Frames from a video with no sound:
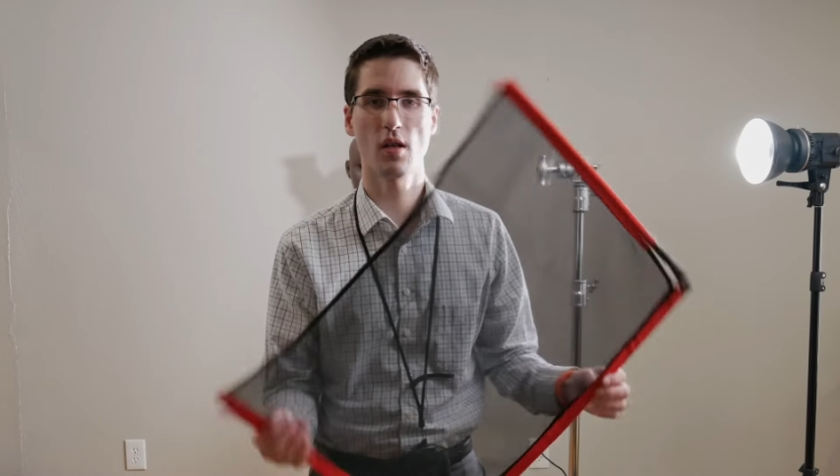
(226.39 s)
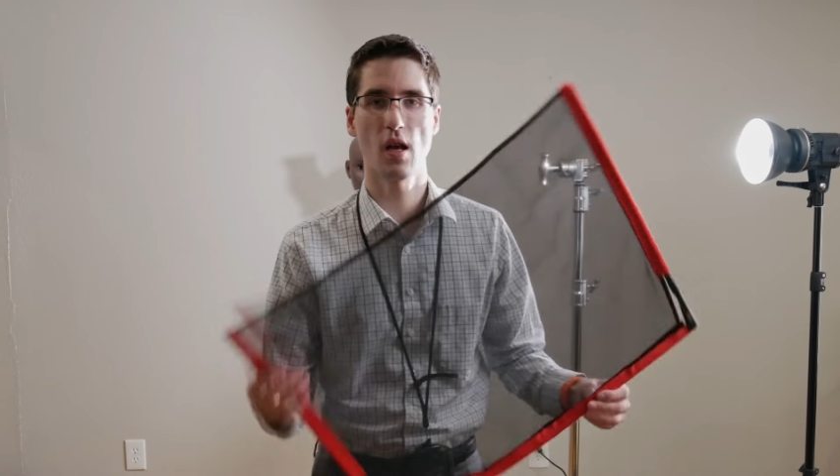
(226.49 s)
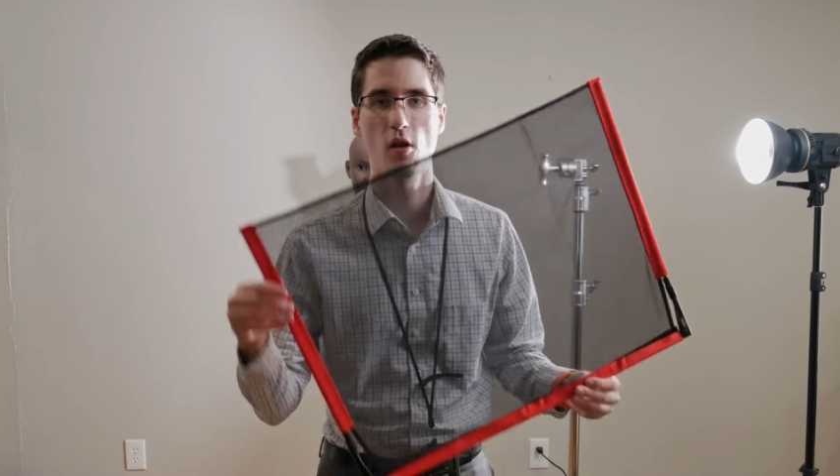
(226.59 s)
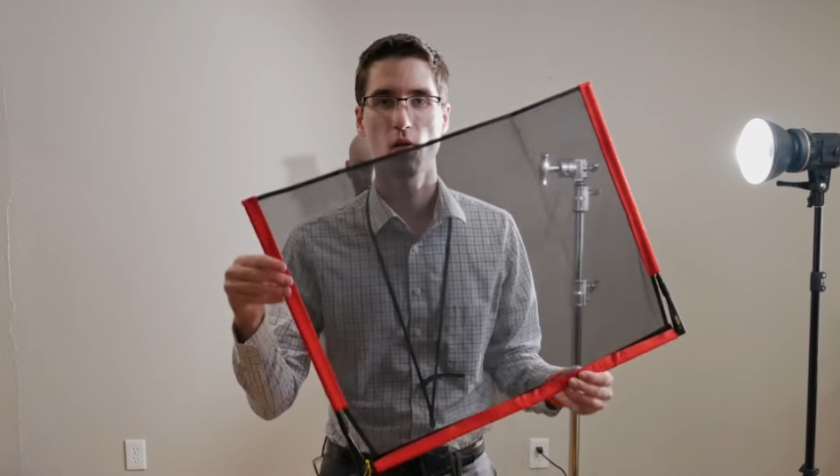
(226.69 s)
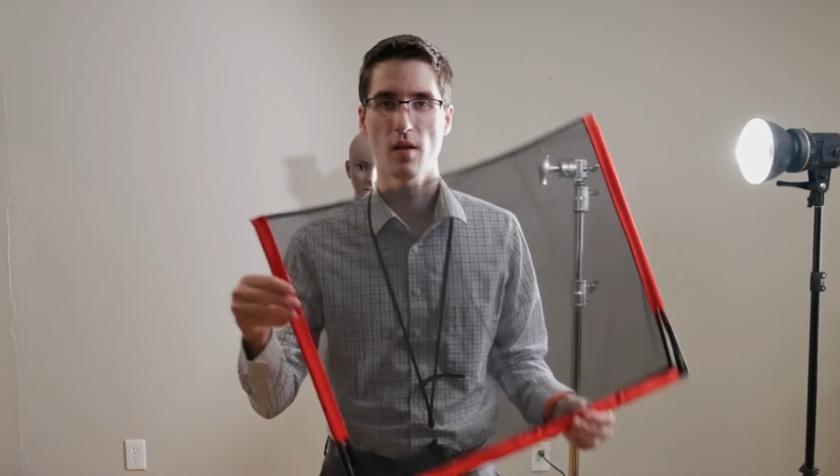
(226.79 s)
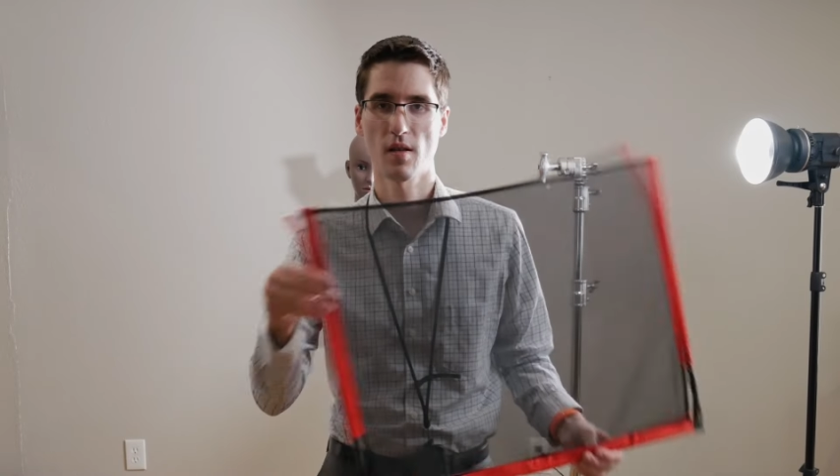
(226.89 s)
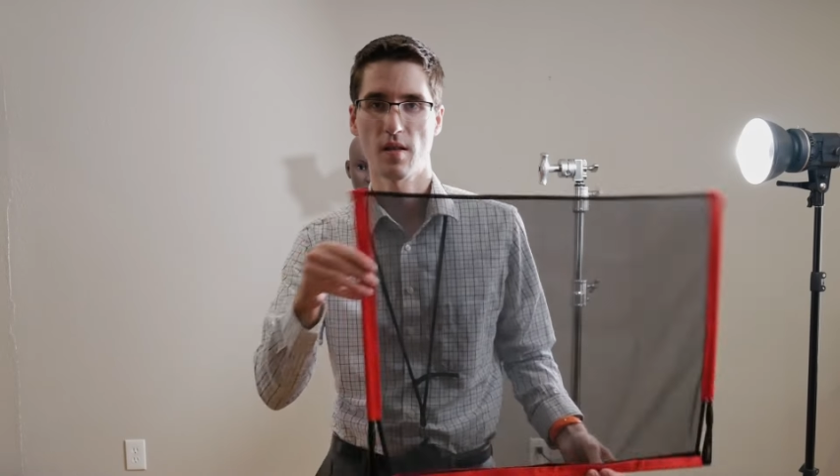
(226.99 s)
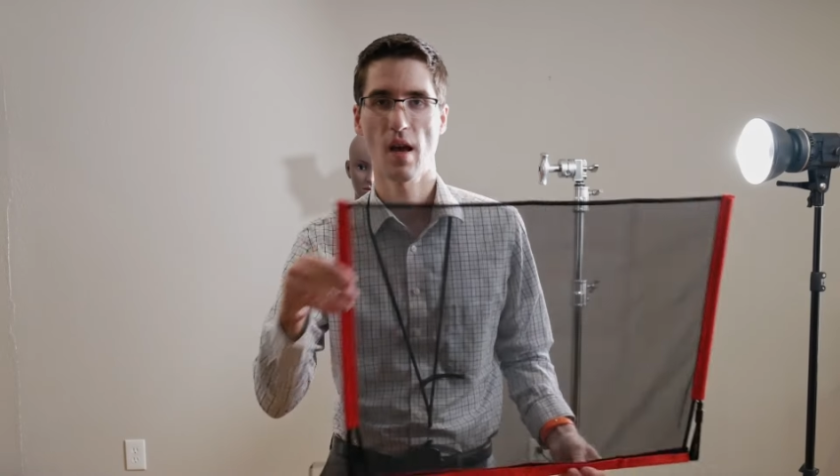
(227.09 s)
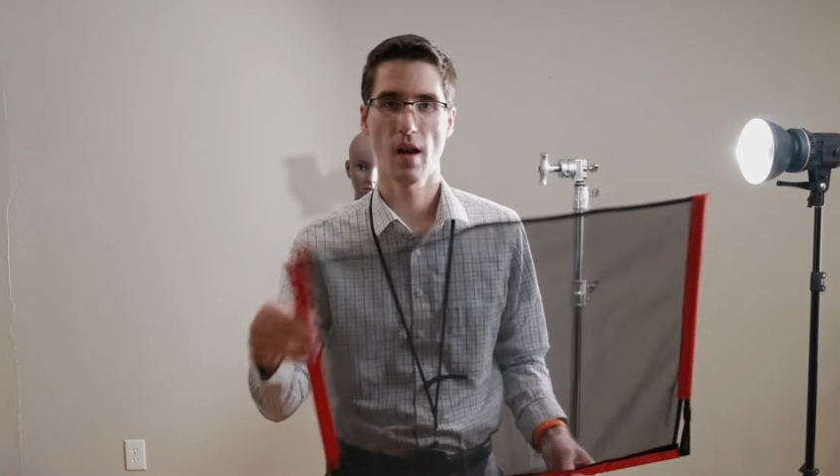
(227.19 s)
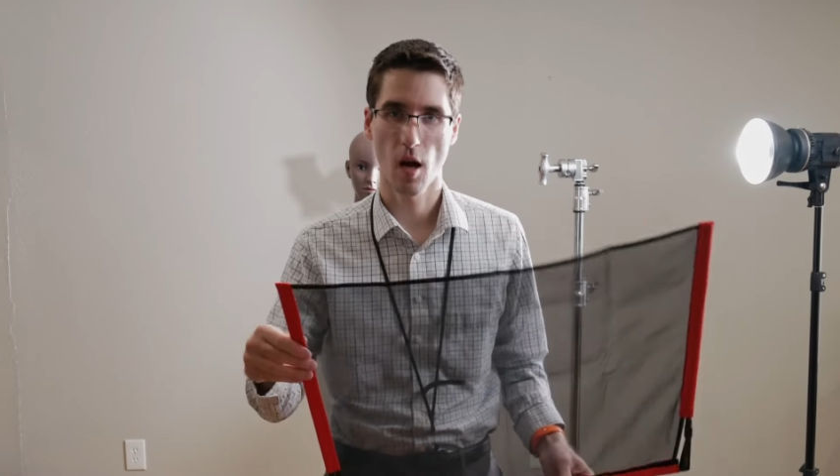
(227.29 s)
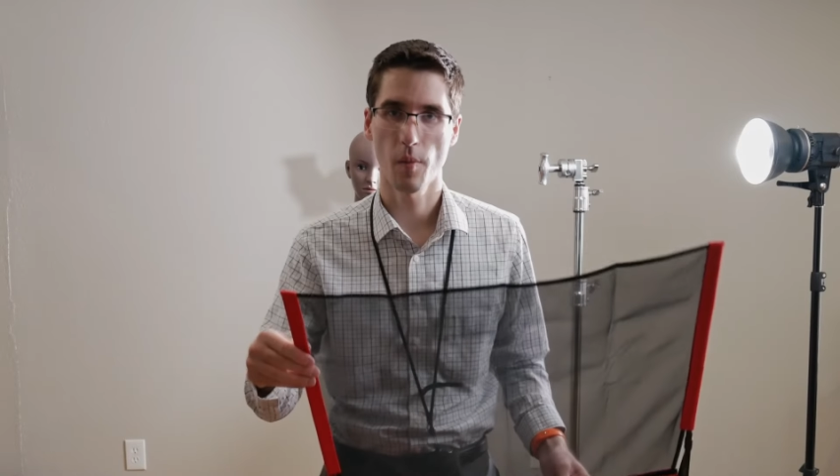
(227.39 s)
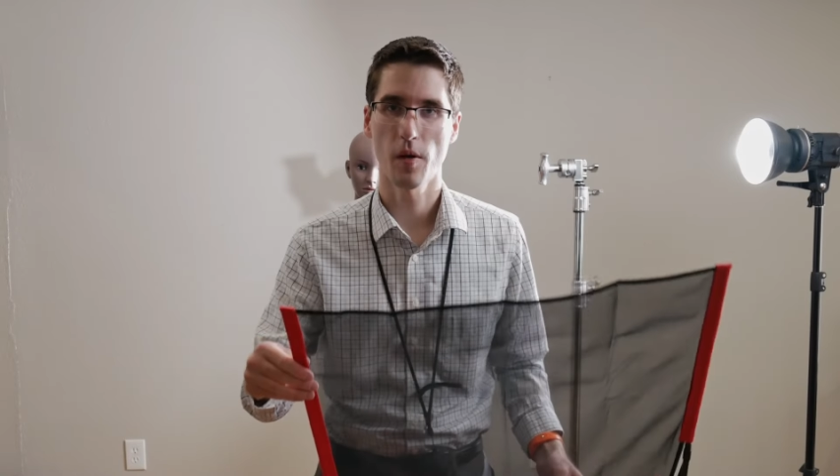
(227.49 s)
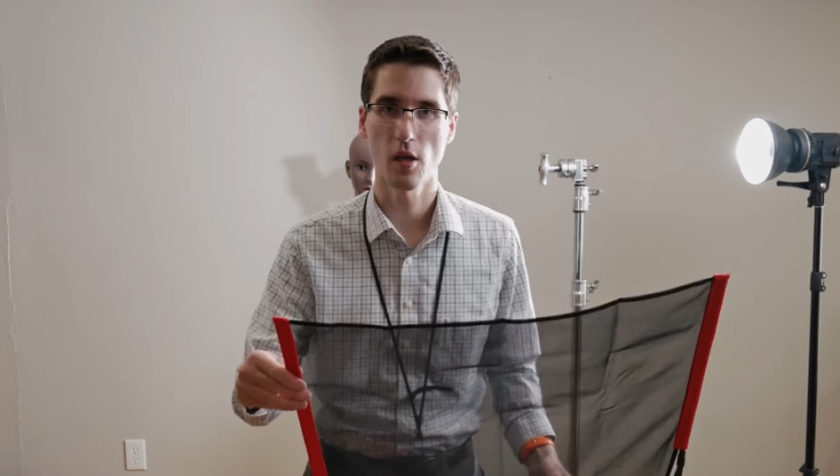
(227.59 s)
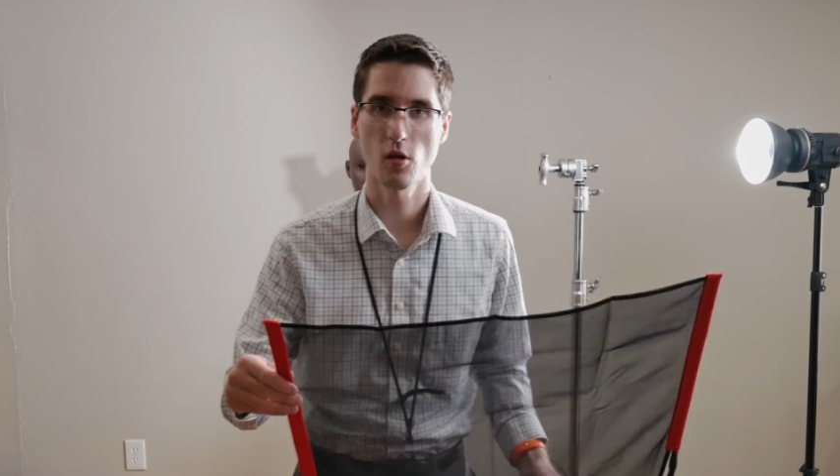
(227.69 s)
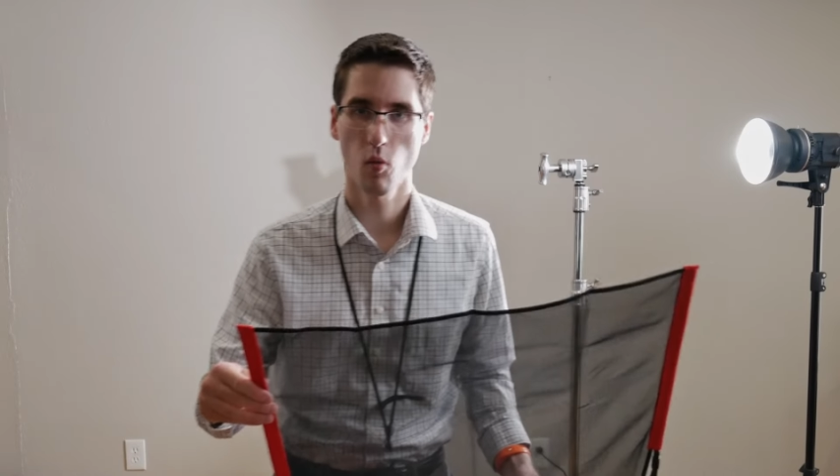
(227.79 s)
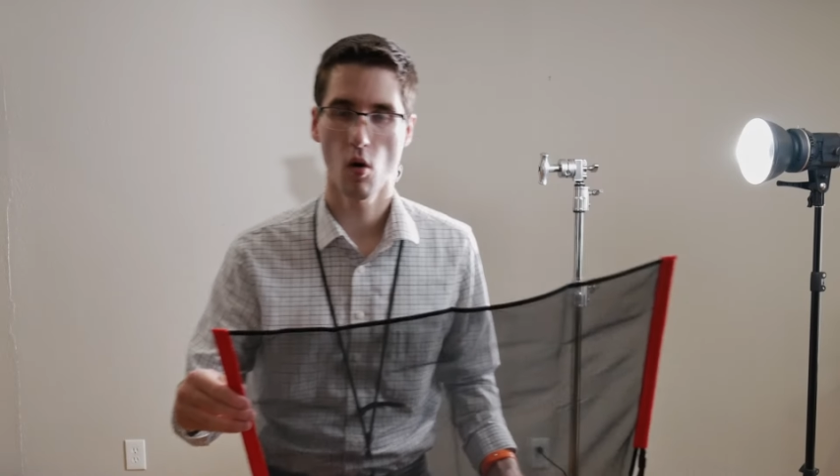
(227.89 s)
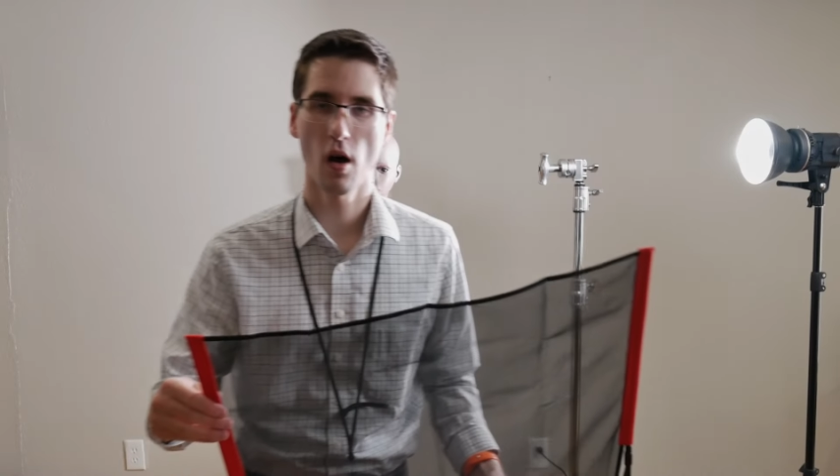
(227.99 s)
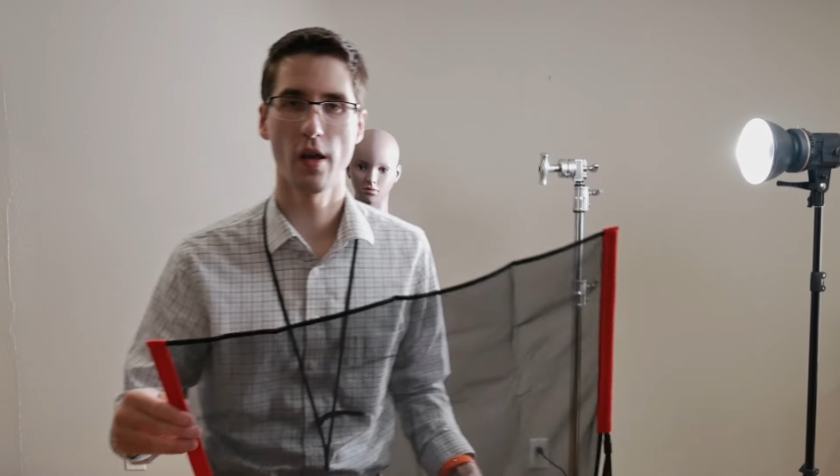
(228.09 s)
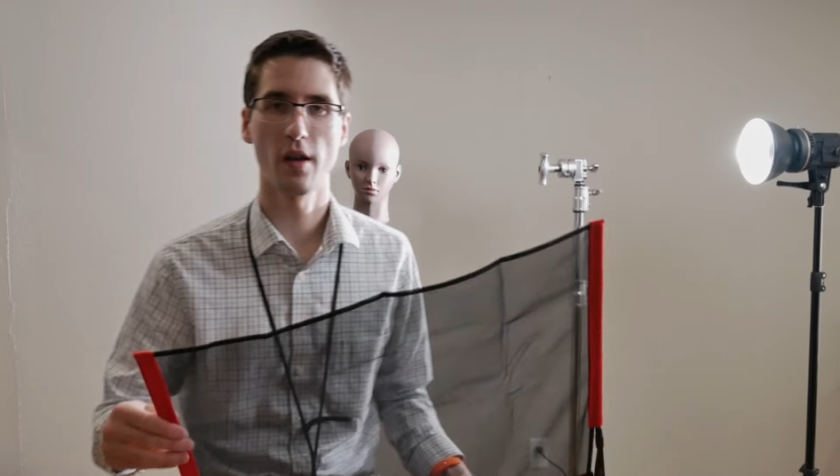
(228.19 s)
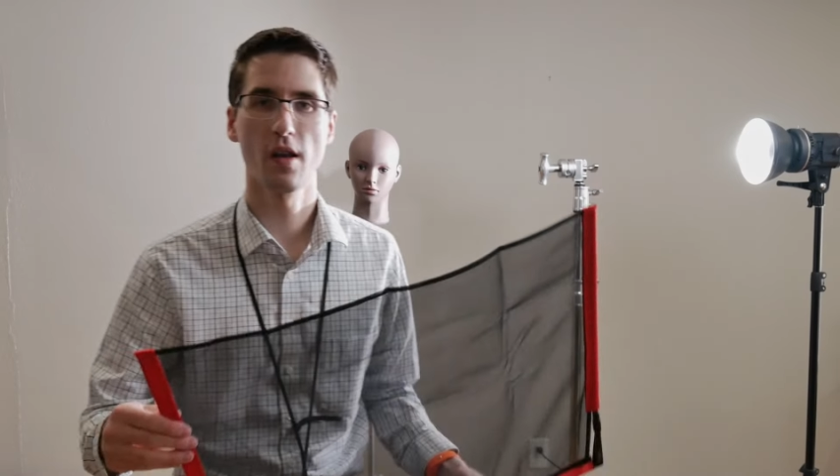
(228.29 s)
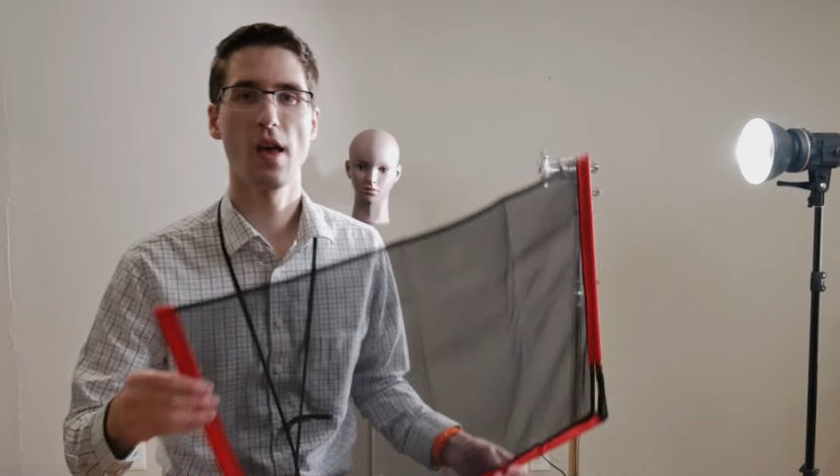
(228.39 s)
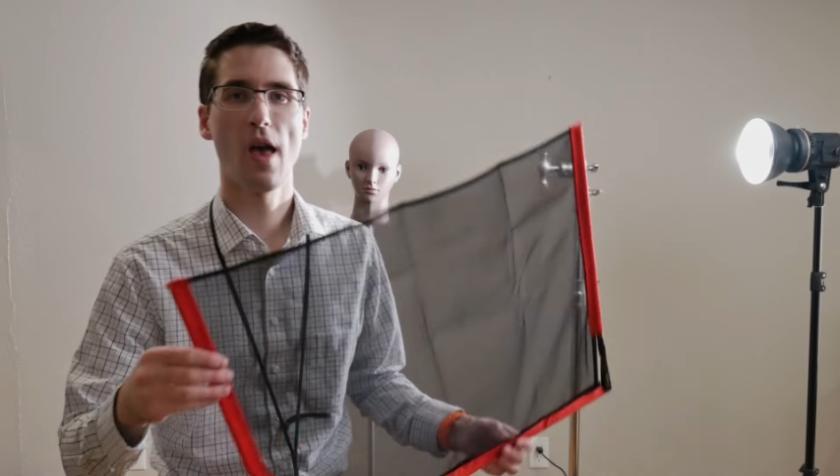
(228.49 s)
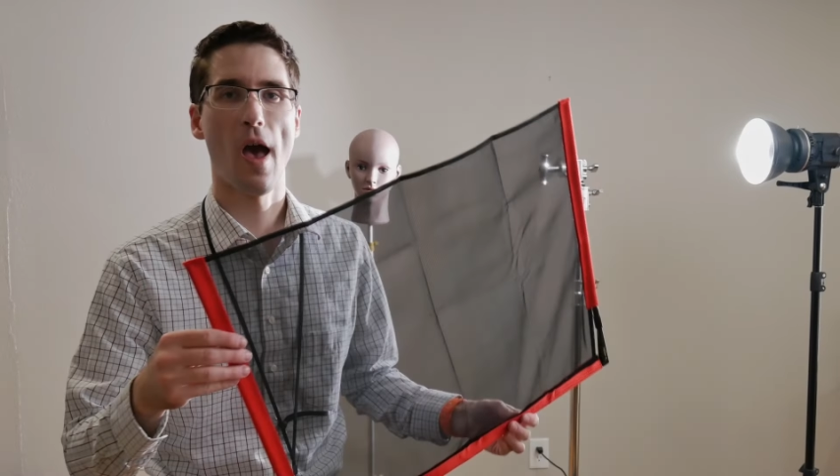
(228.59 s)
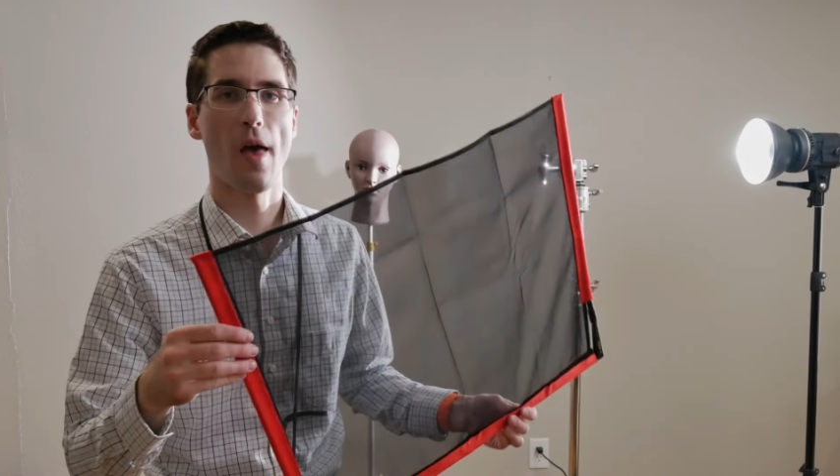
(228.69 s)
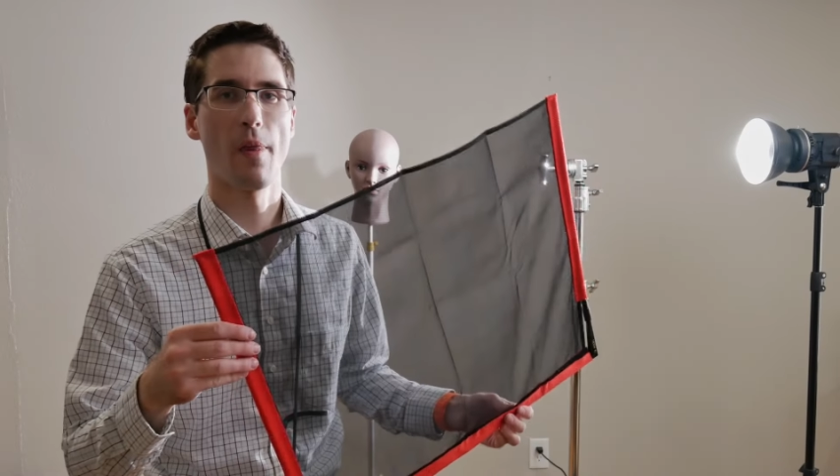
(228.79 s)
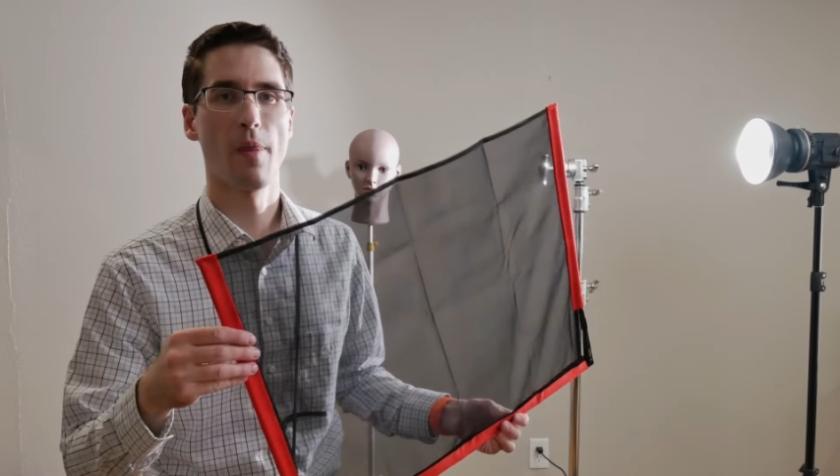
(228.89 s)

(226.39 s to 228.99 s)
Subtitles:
day you can set up each one and